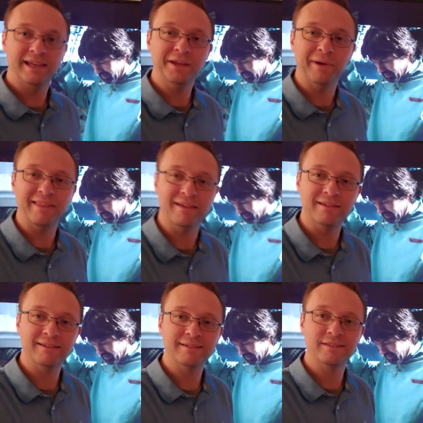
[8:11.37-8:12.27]
Anyway,
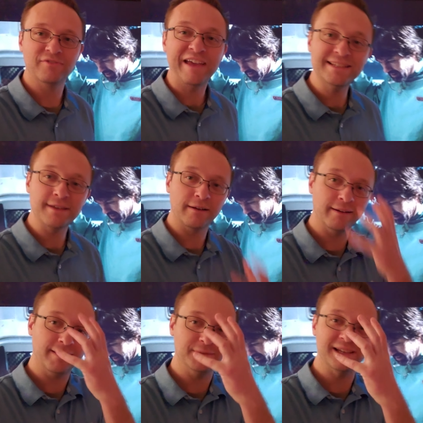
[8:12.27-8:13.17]
the, the face
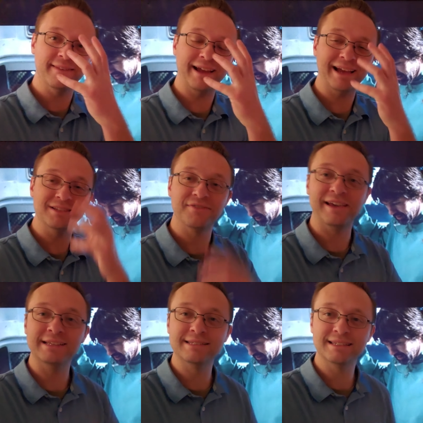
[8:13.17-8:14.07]
hugger that was on that guy's
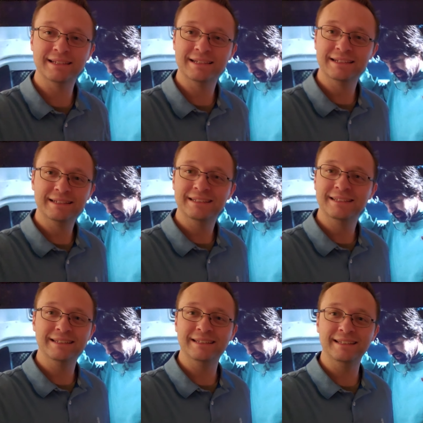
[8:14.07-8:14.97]
face
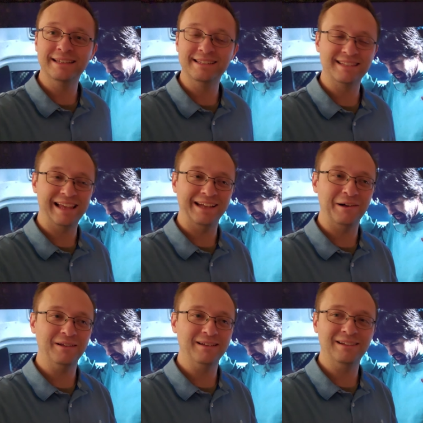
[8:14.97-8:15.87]
is like
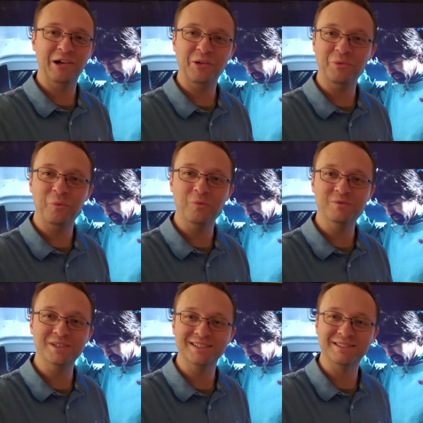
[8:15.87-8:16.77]
all
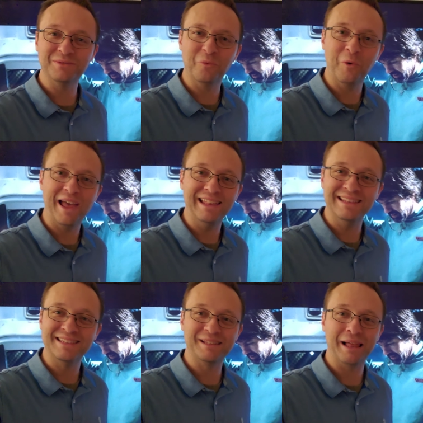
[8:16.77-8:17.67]
just wet
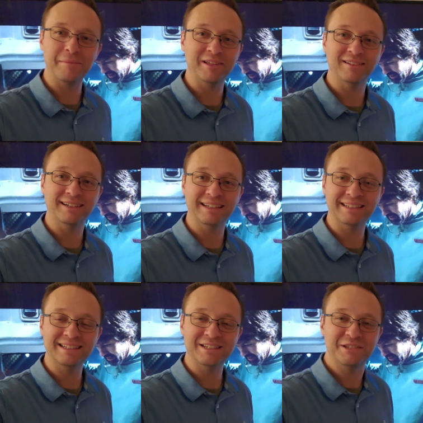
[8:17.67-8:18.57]
and slimy looking.
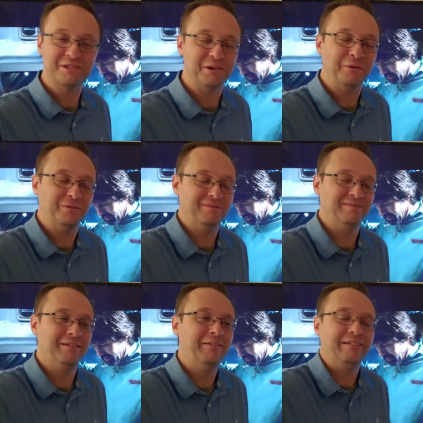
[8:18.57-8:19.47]
It's just so,
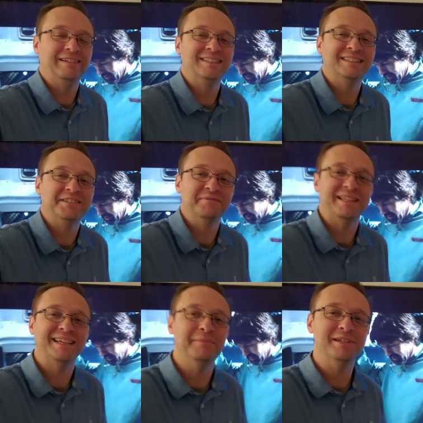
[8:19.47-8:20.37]
oh, excuse
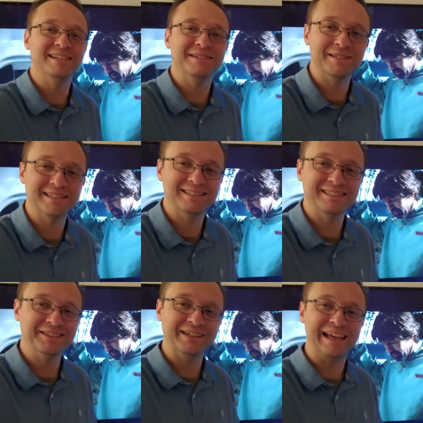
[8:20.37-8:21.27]
me, the heebie jeebies
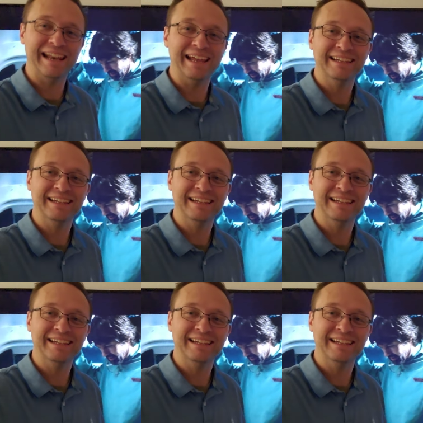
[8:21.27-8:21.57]
look at